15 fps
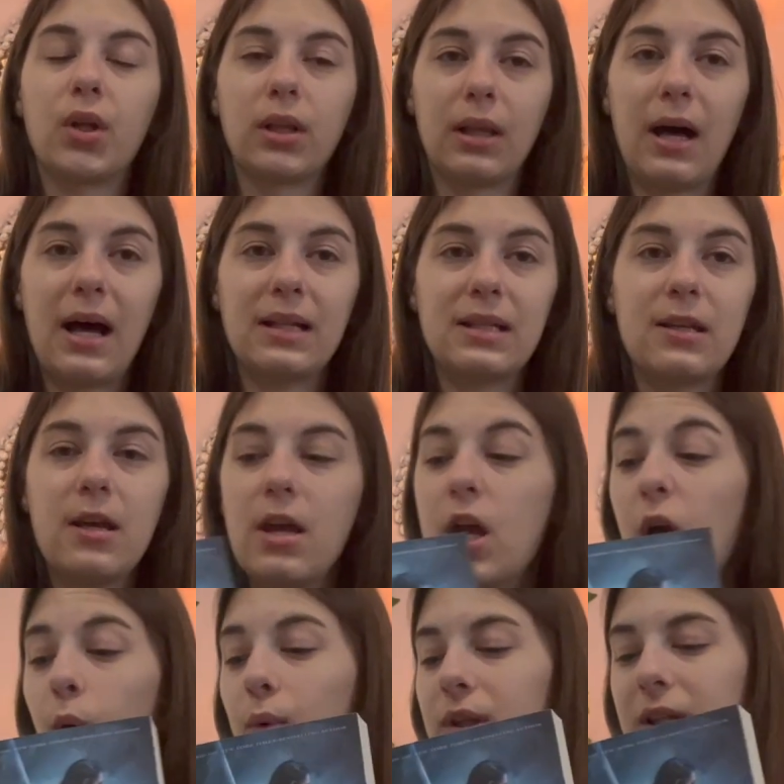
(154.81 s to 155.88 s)
a lot.
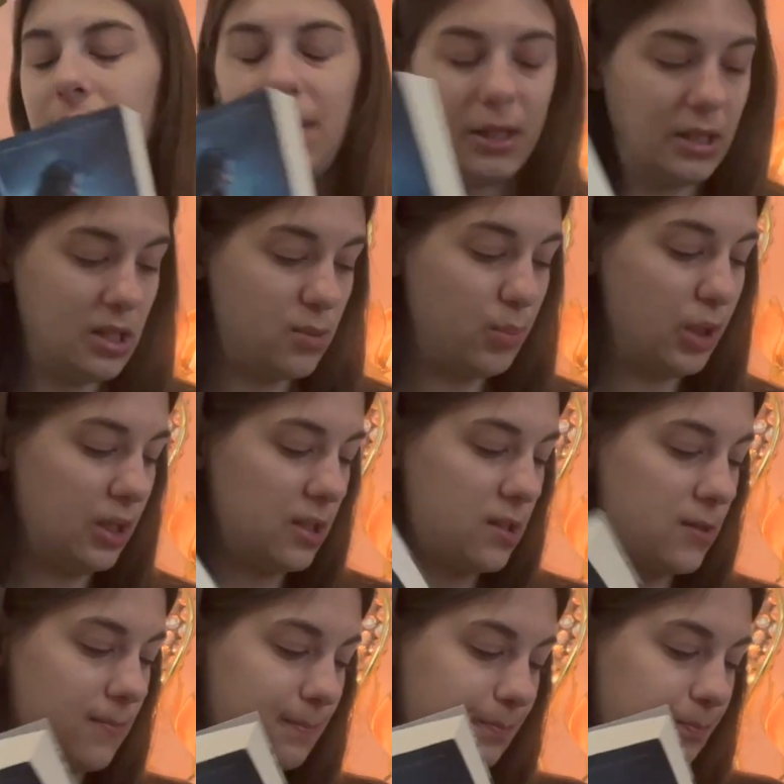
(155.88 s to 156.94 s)
One thing about these books,